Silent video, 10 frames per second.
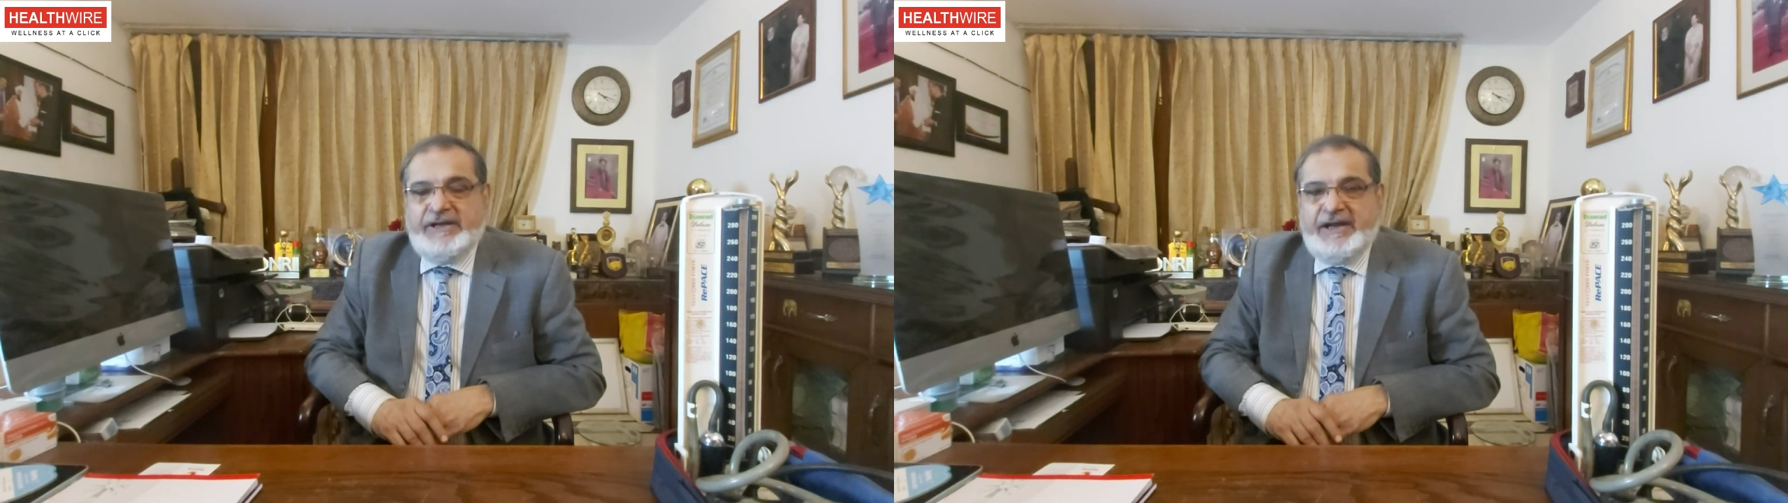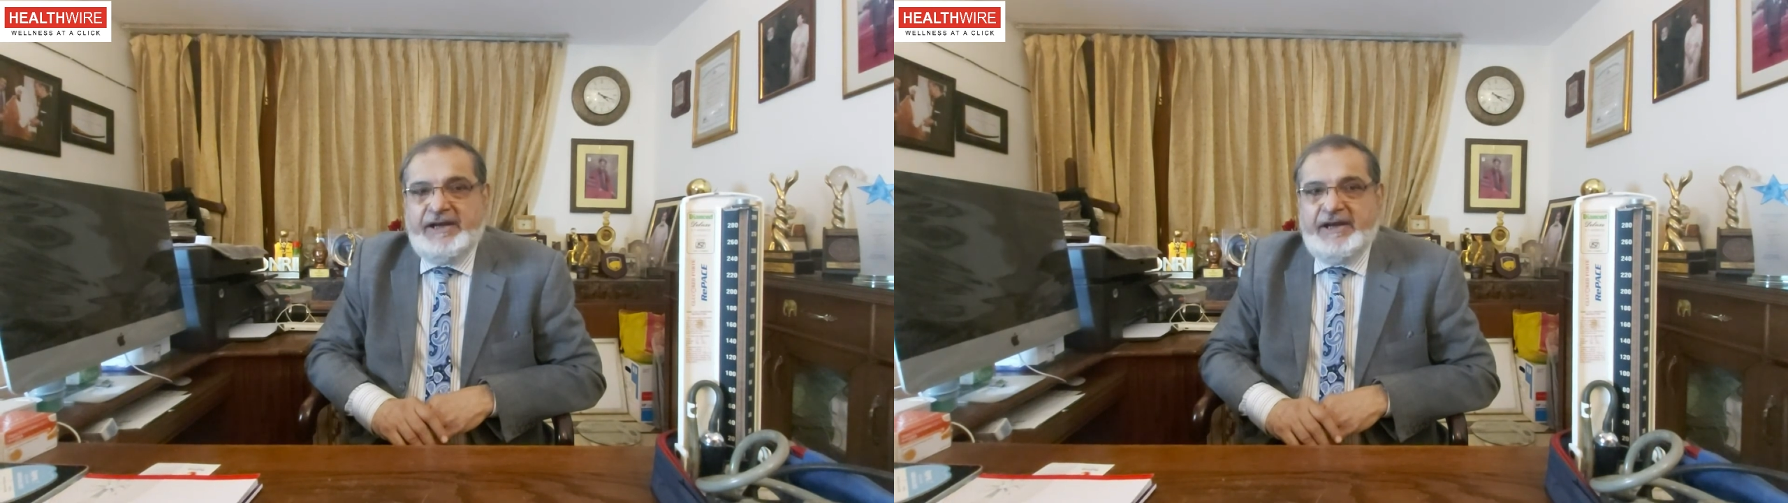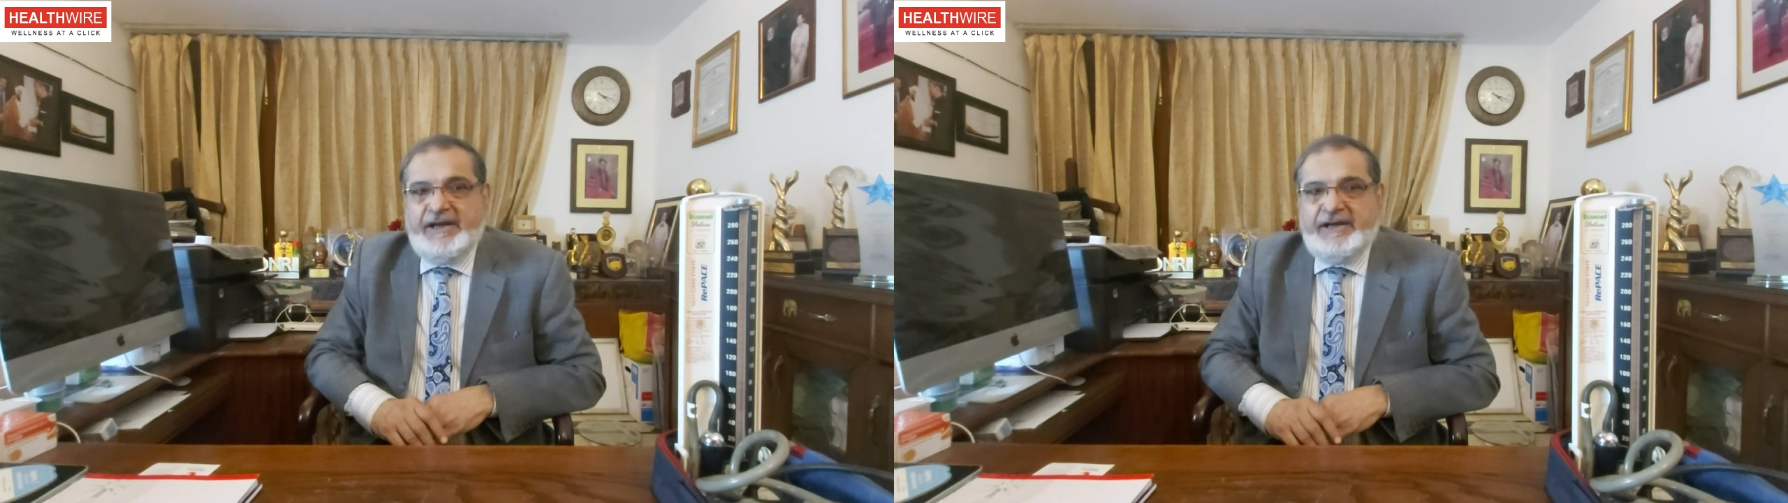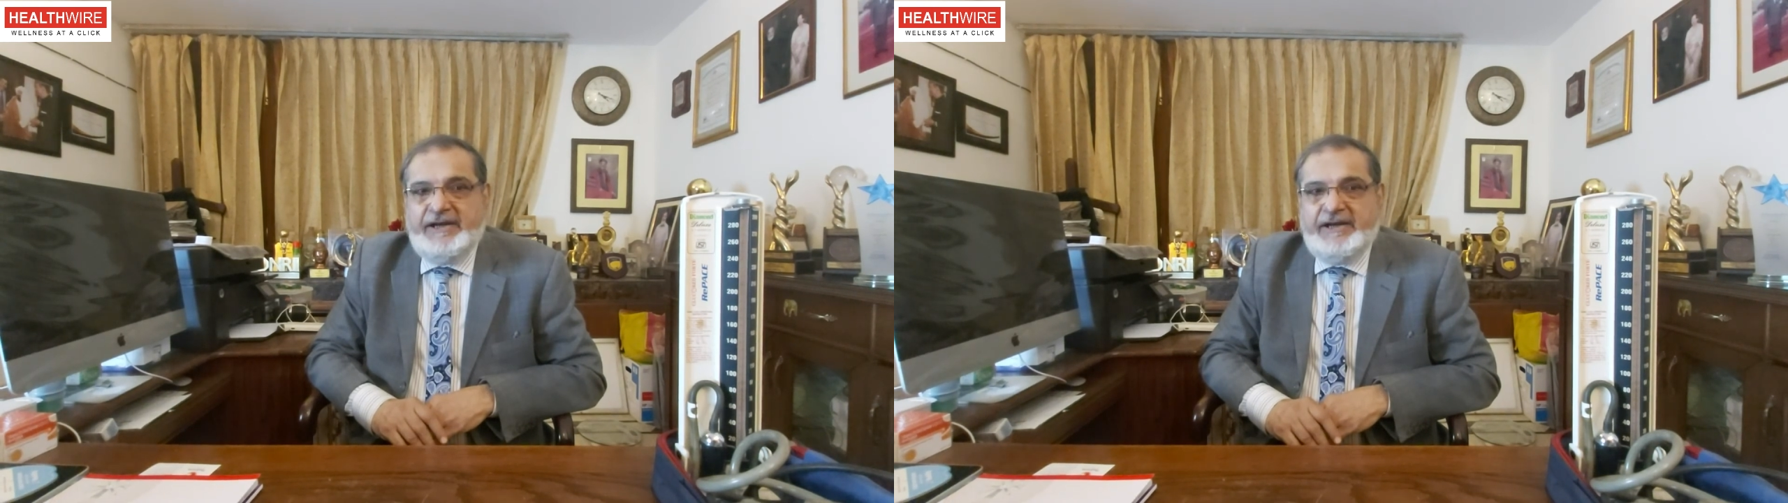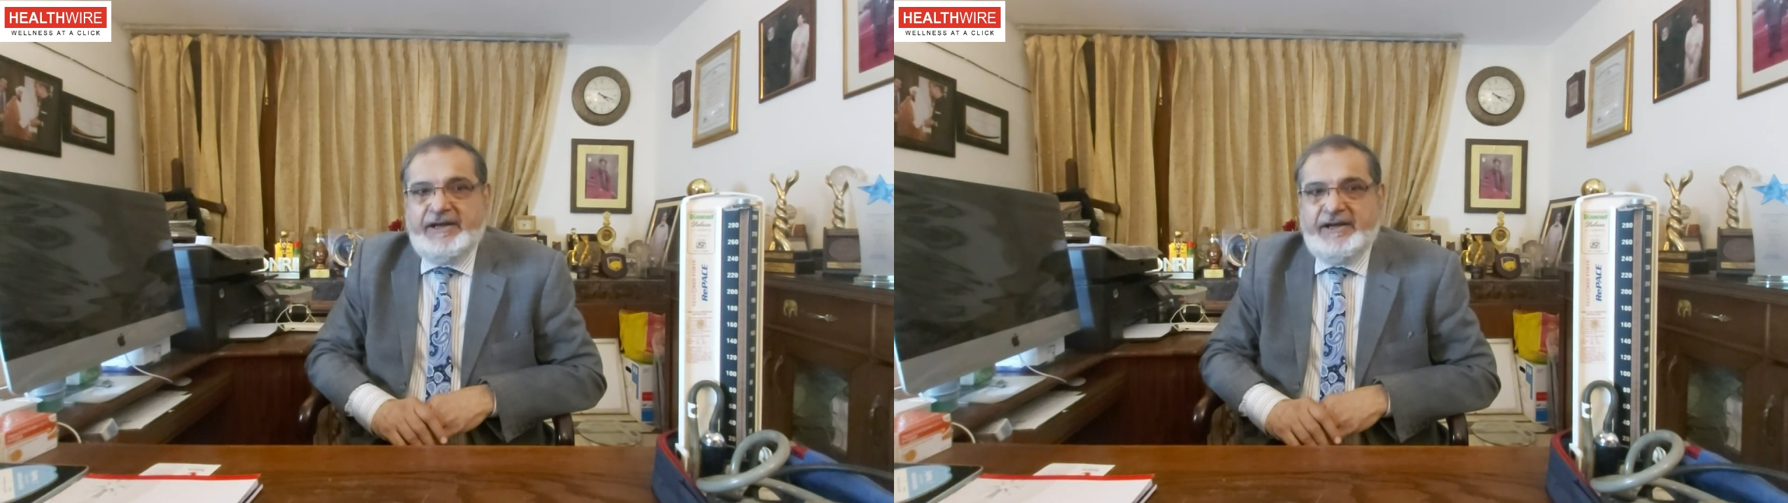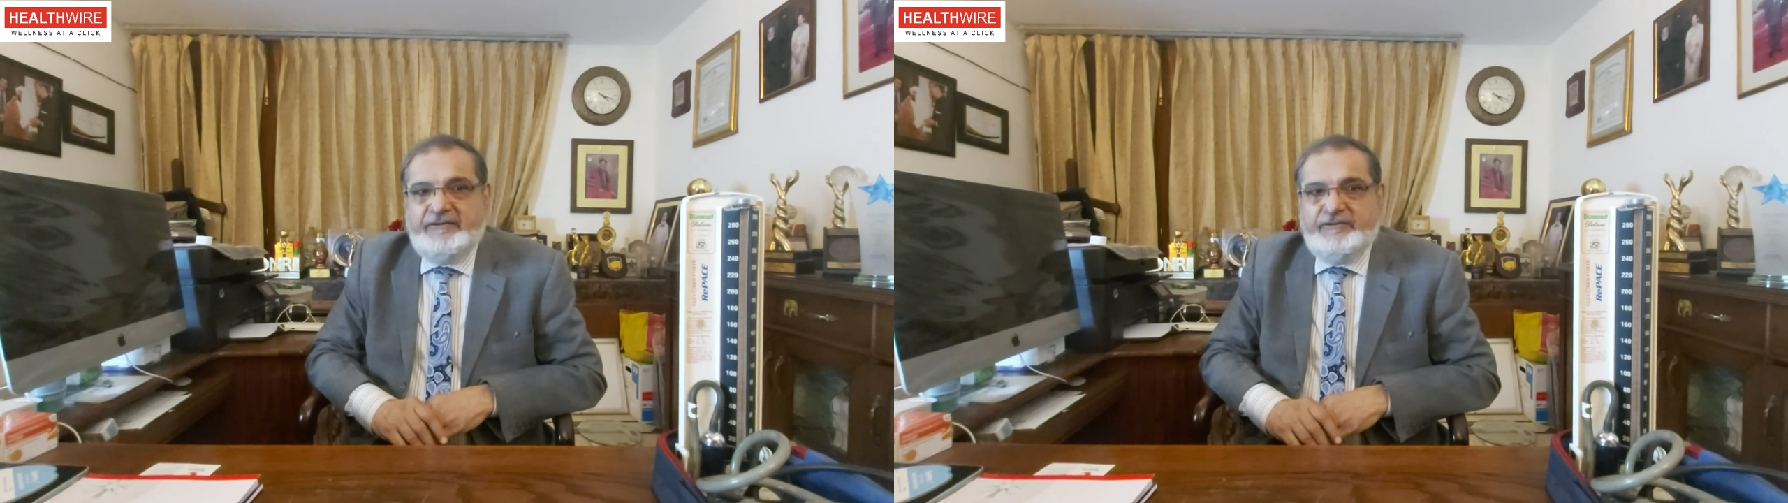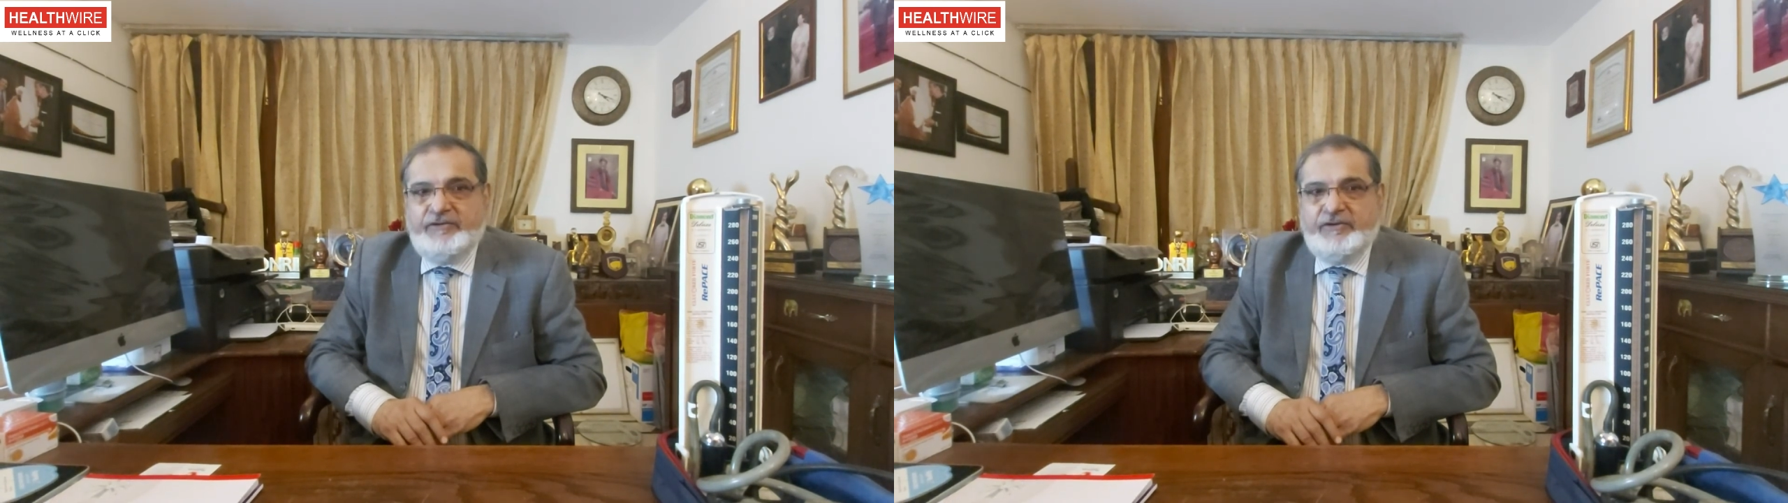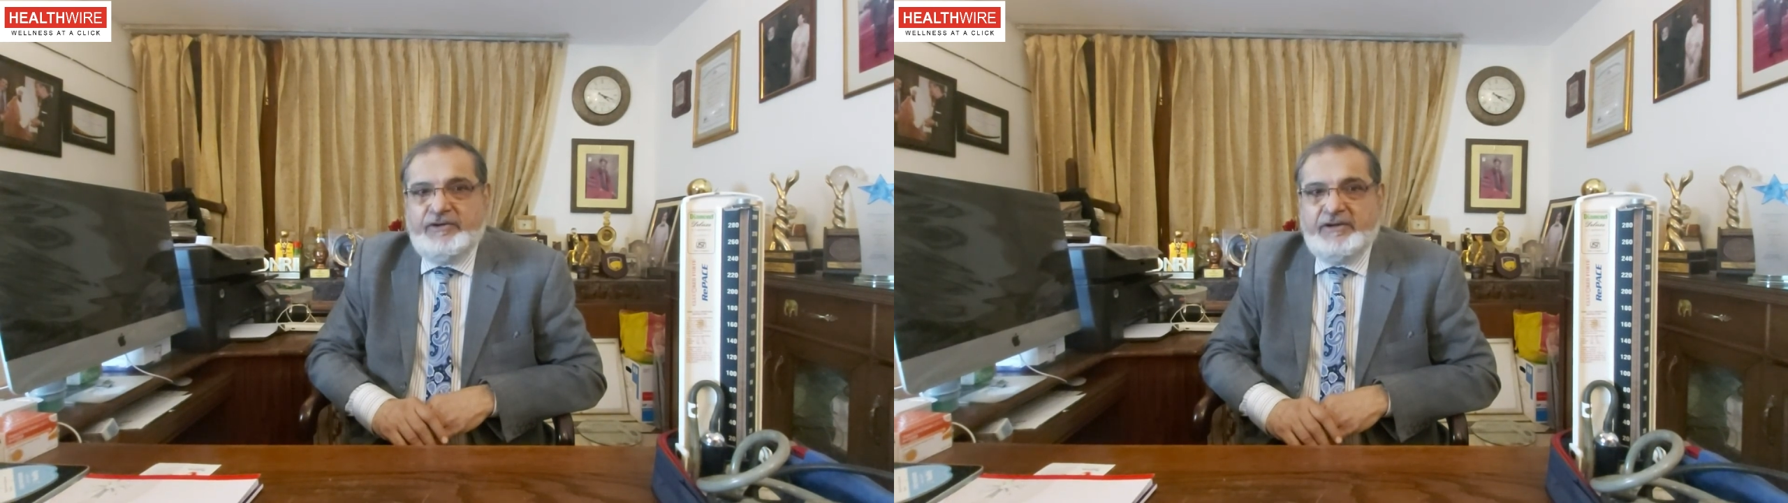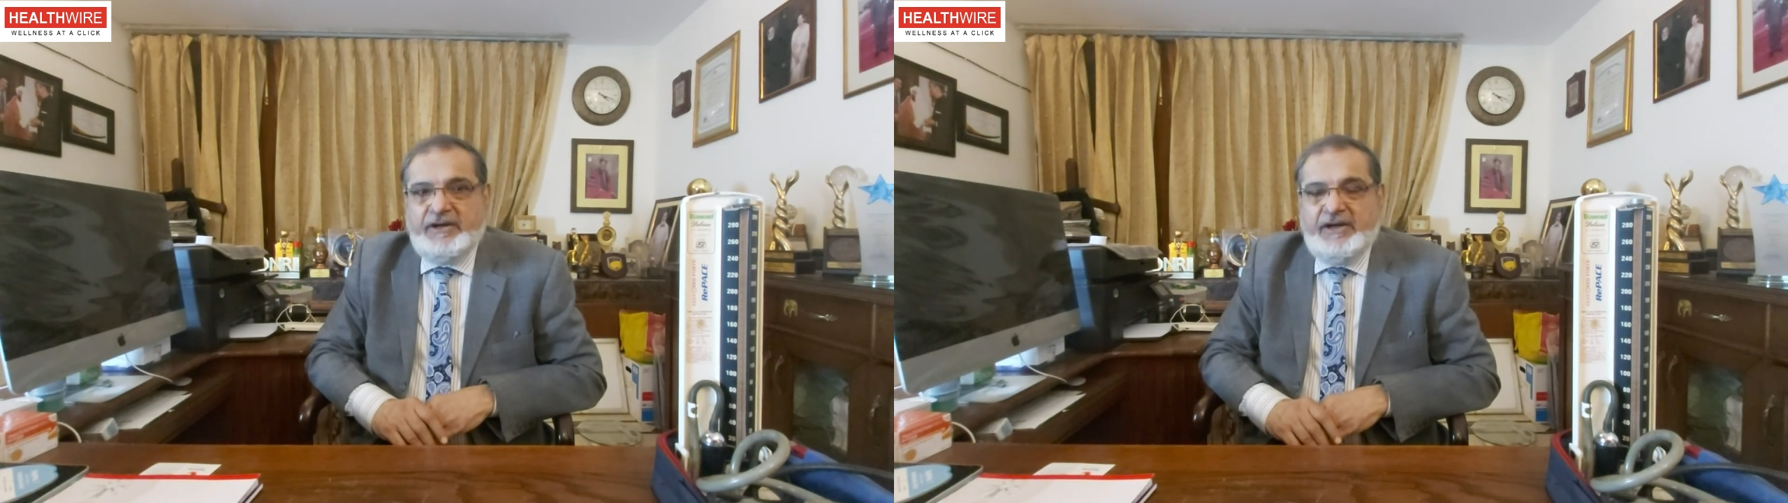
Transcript: and get care for